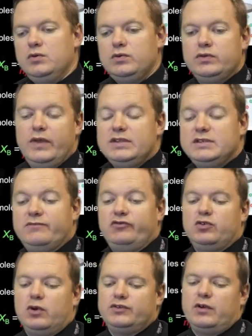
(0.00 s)
So that's
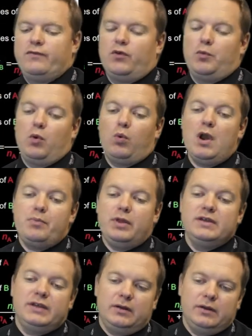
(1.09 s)
sort of straightforward, but where it
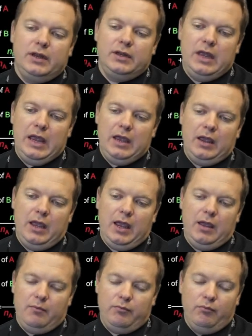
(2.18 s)
plays out
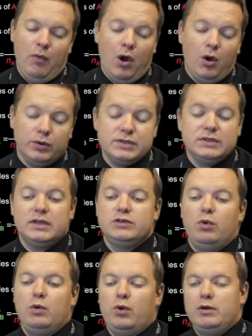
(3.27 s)
most is
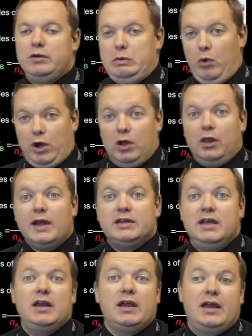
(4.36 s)
when we're
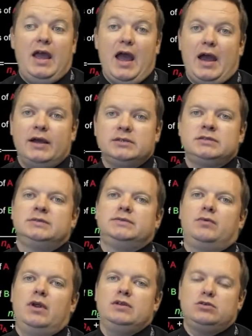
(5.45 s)
collecting a gas.
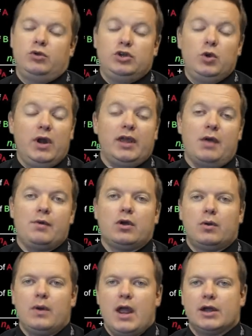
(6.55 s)
Right? So we're doing a
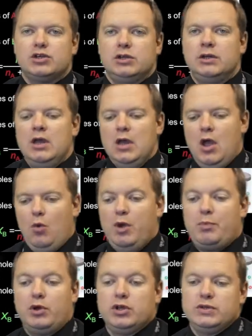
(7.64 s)
chemical reaction, we
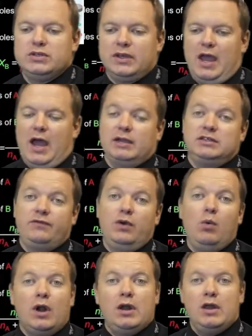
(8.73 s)
produce a gas. If we
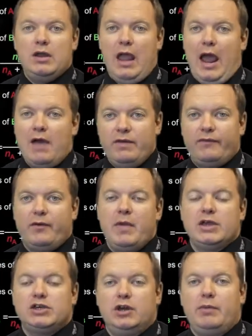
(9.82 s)
want to have
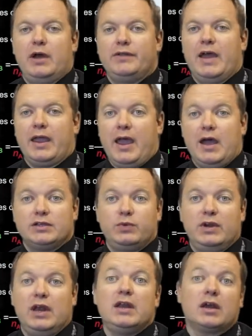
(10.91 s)
information about that gas,
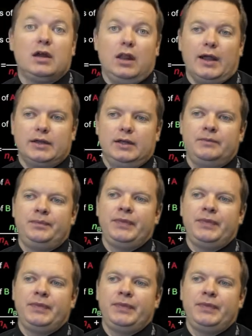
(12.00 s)
we need to collect it.